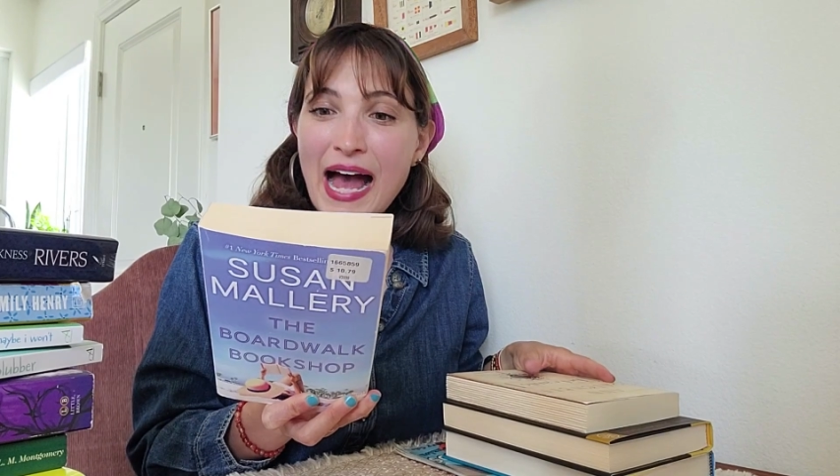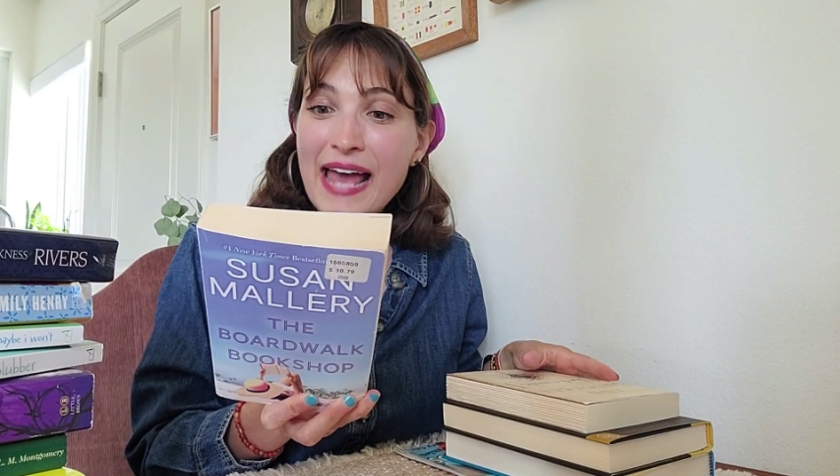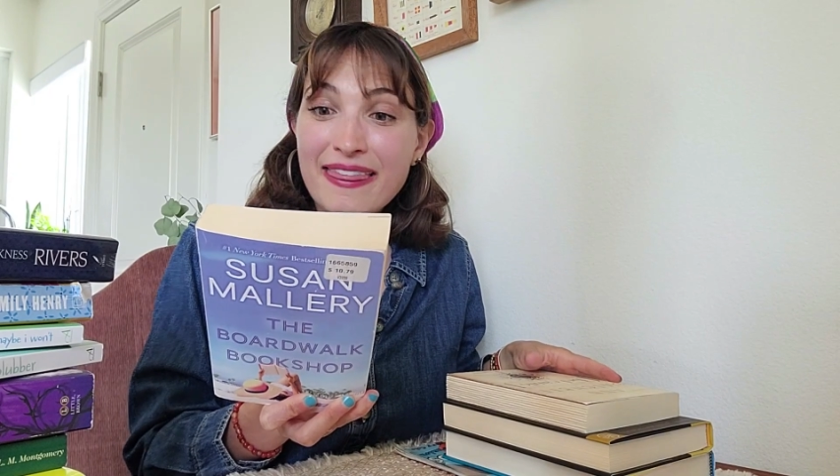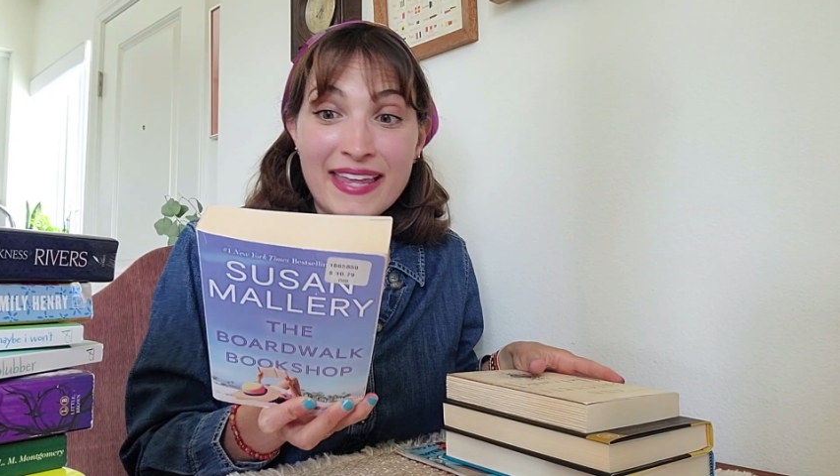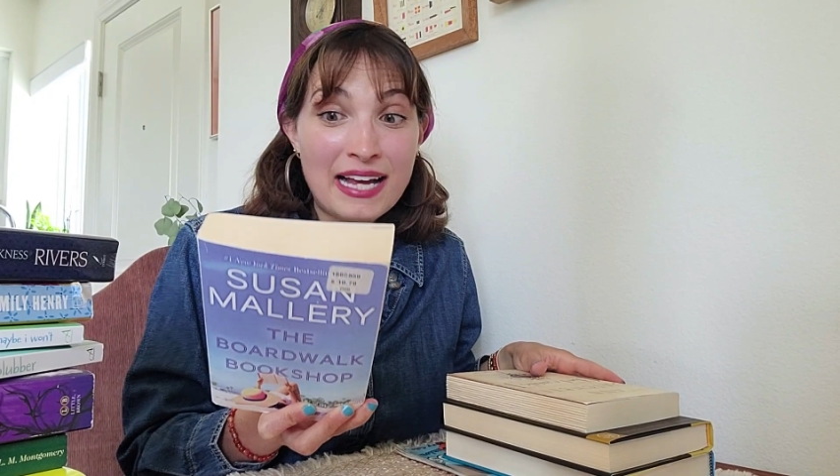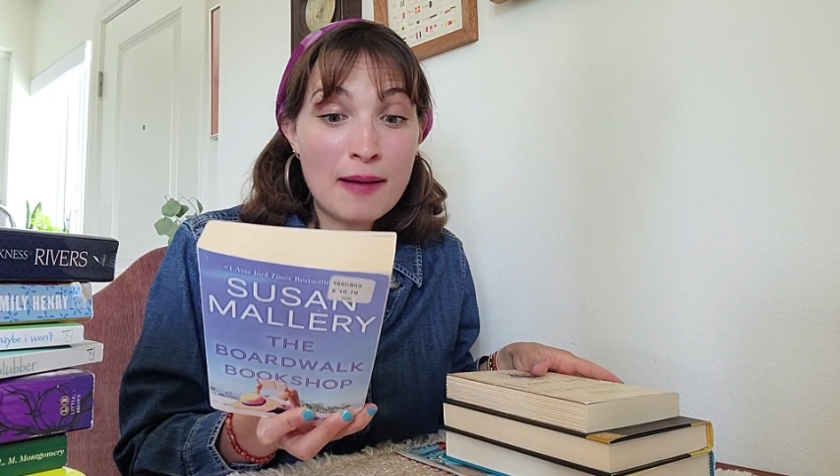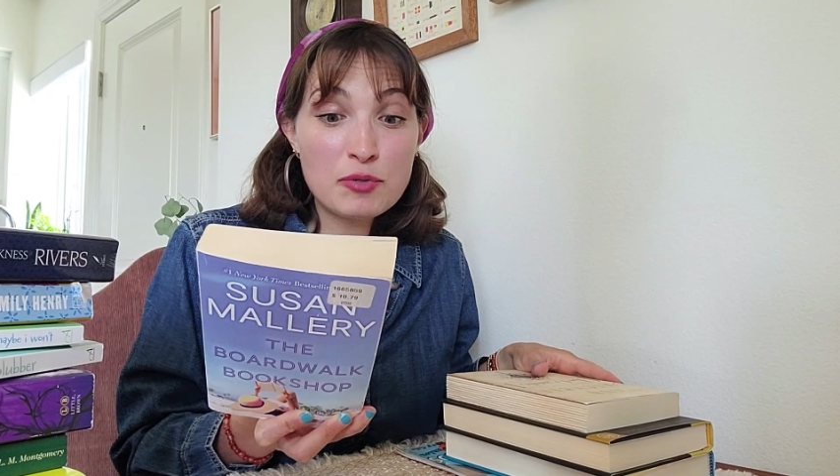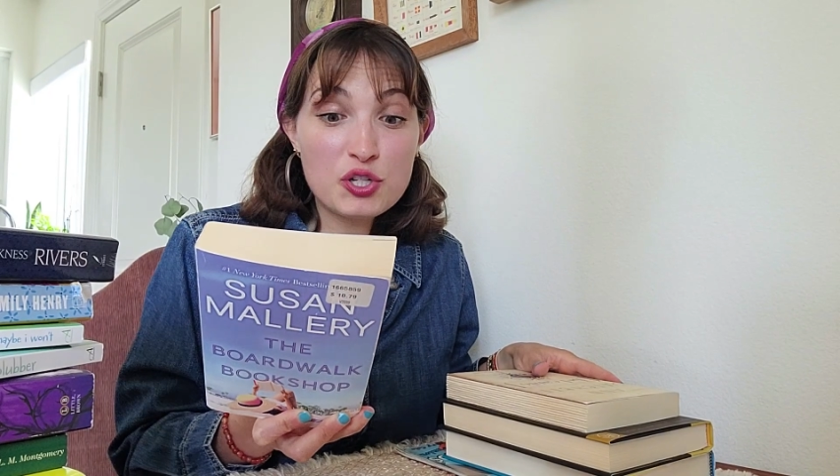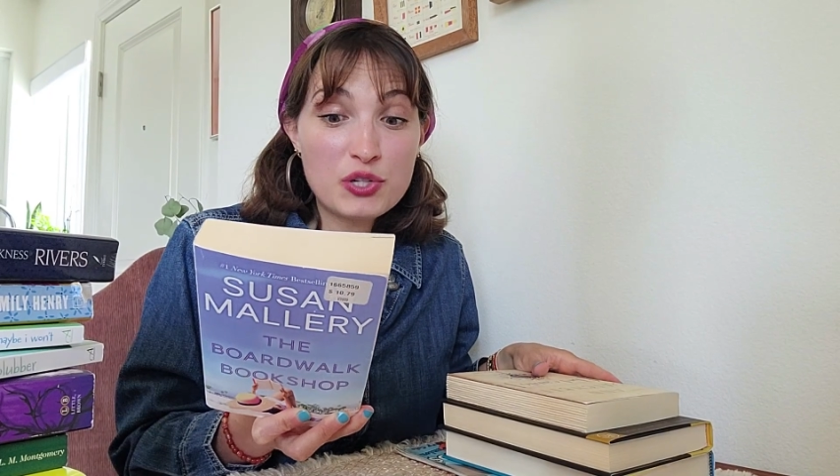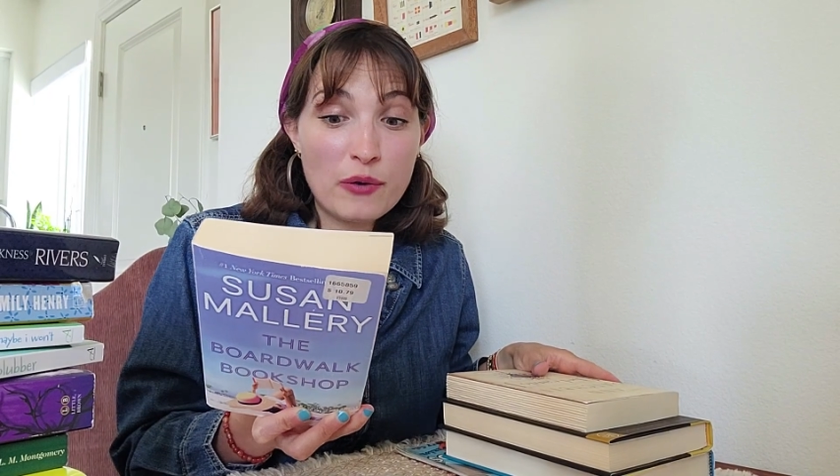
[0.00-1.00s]
I think I'm
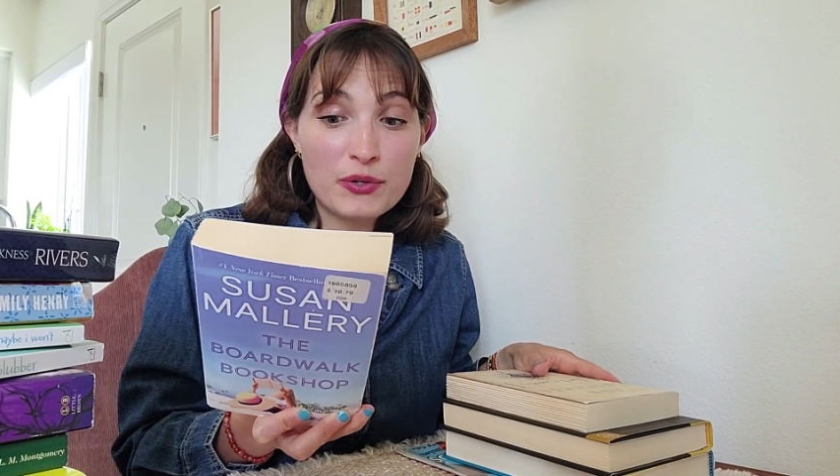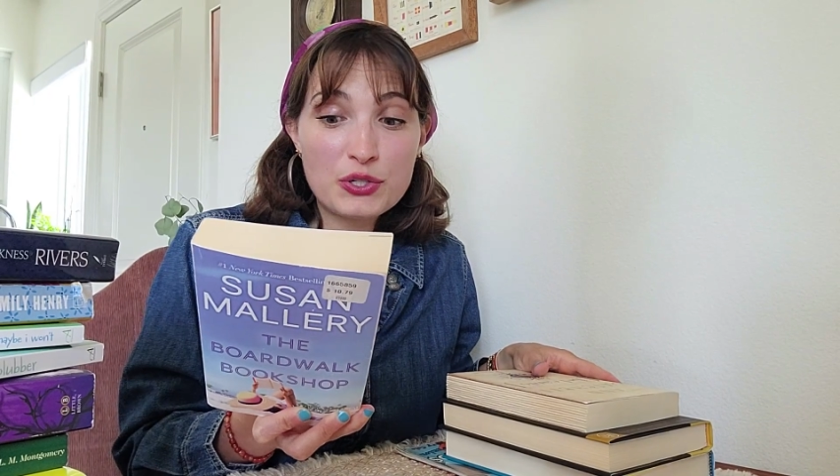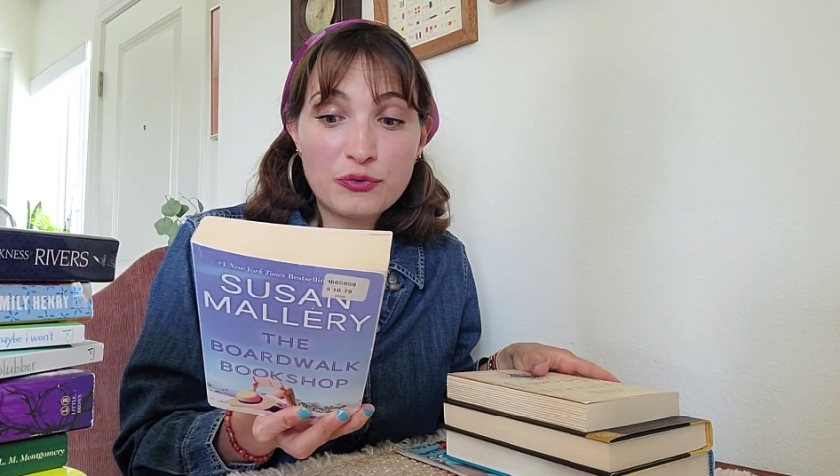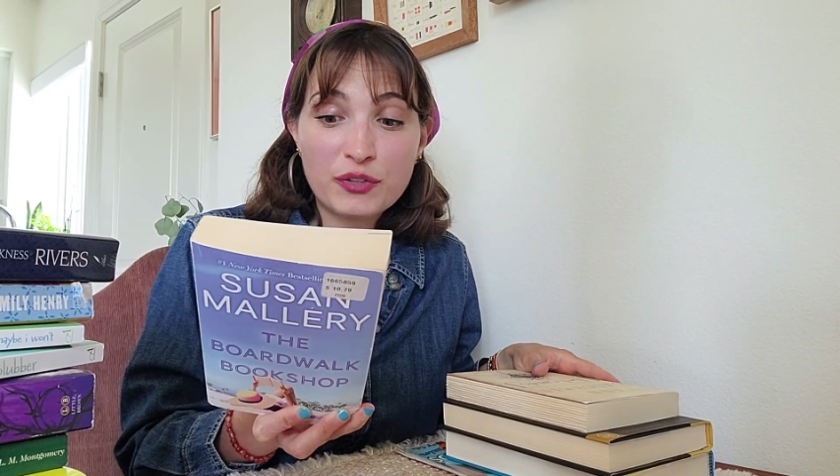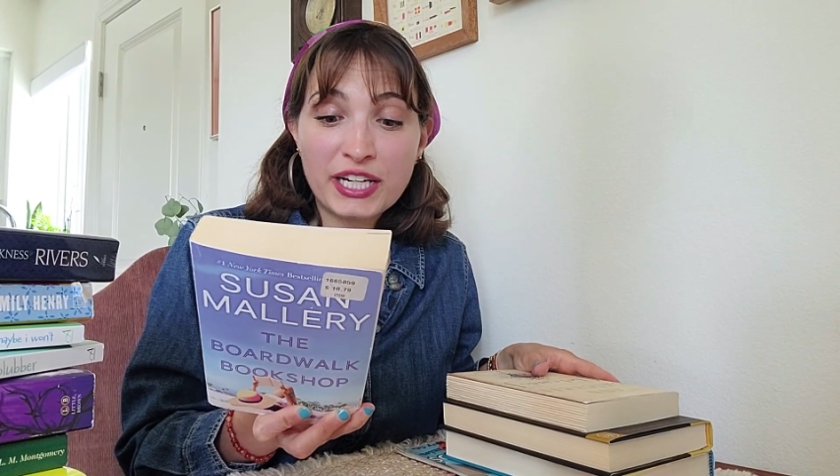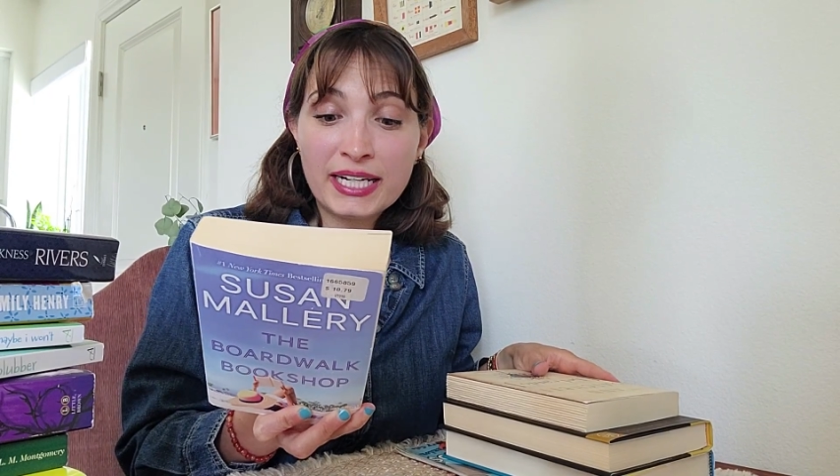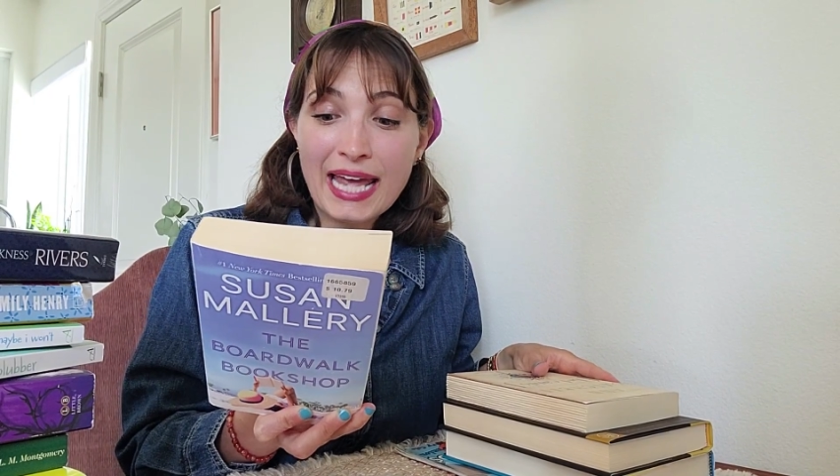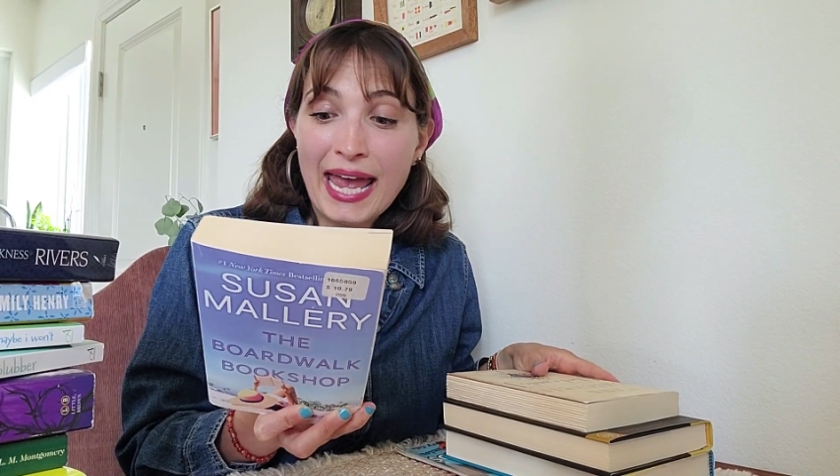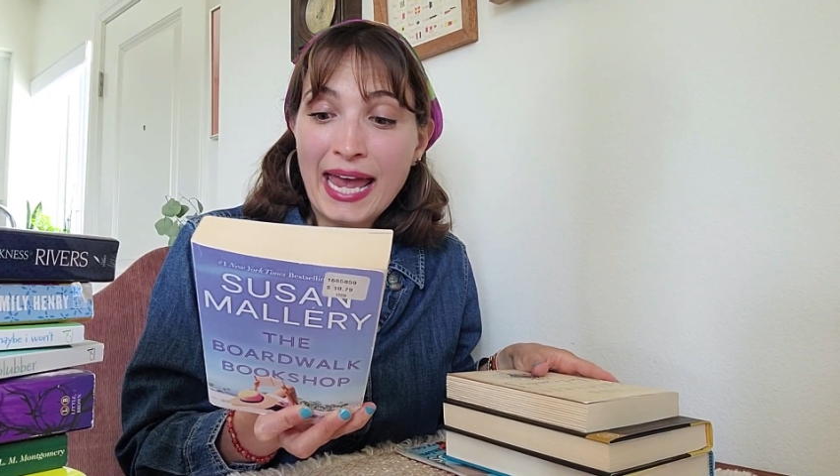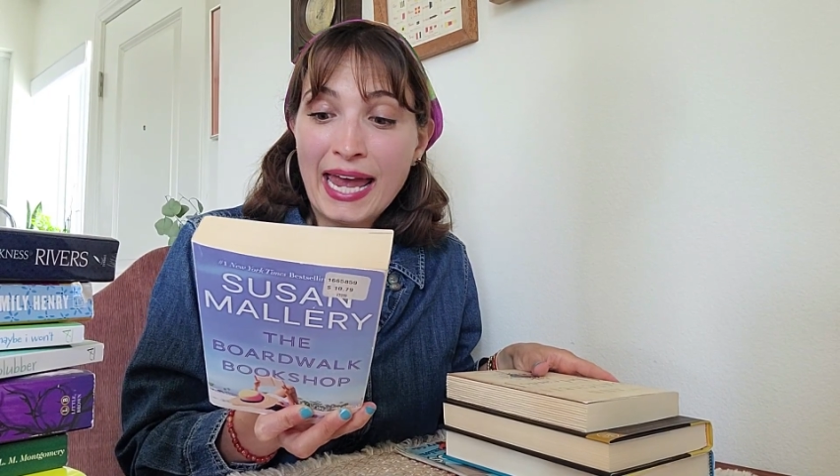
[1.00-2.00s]
just going to read
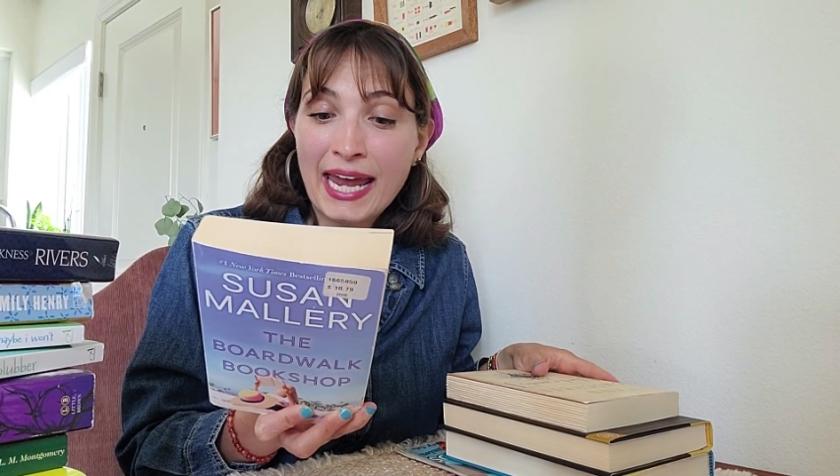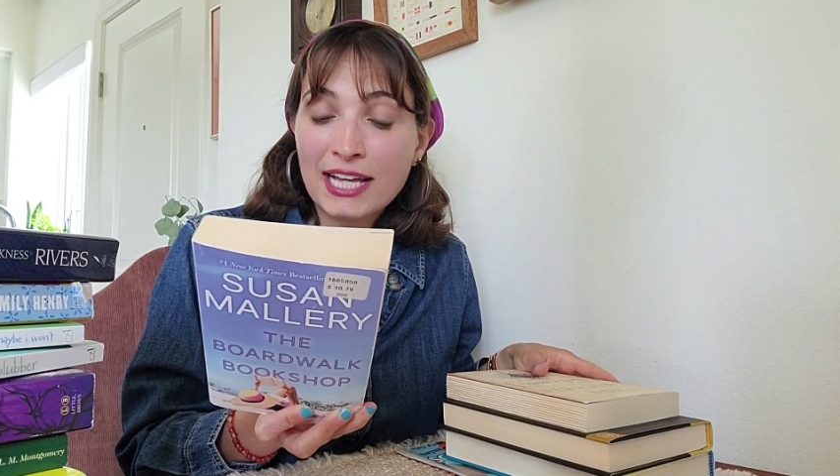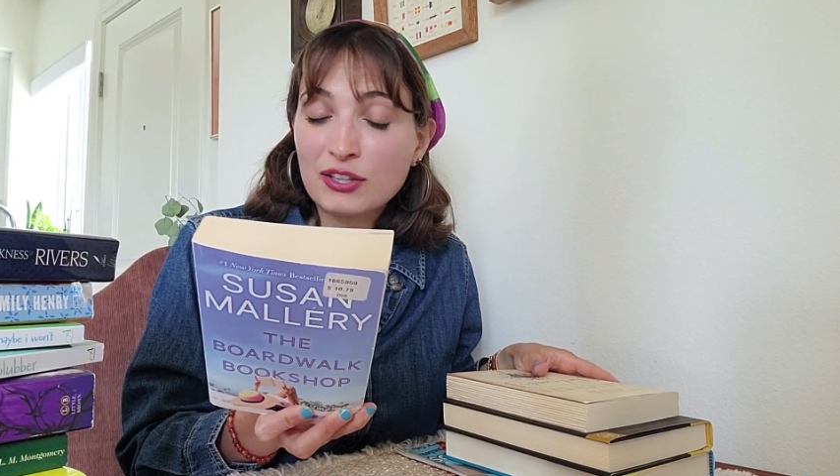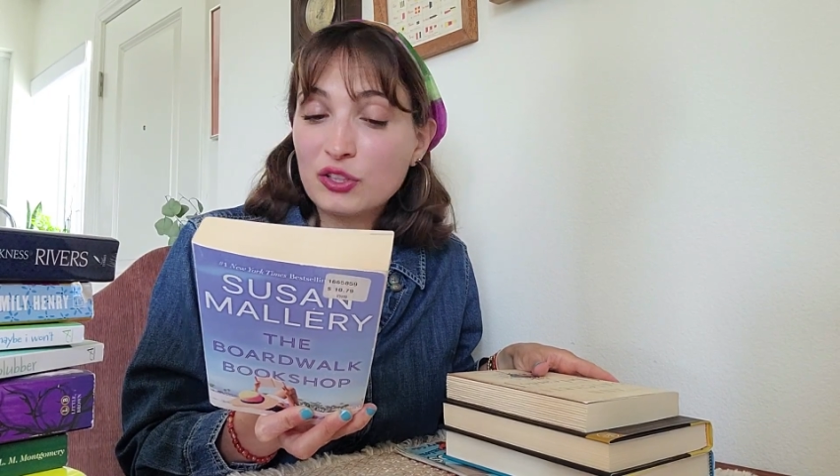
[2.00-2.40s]
a